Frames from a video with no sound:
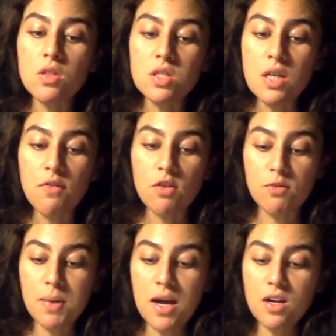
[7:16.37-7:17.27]
the Seven
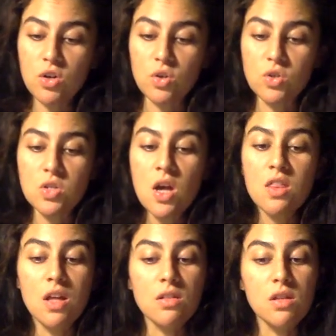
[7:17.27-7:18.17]
of Pentacles
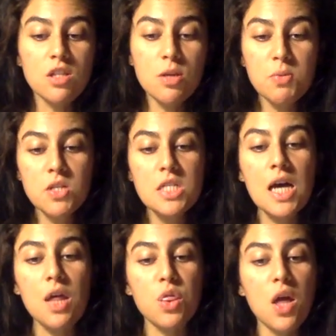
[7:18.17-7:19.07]
that leads up into
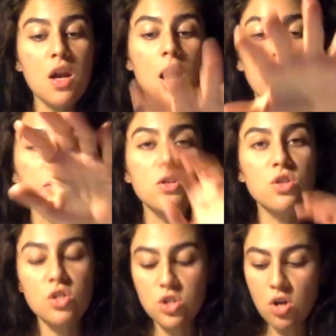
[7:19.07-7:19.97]
death and up
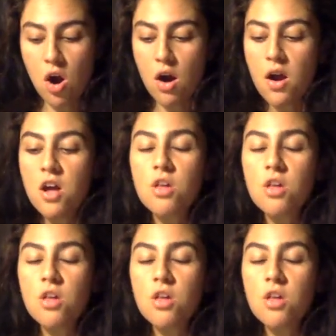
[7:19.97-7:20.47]
into the Star.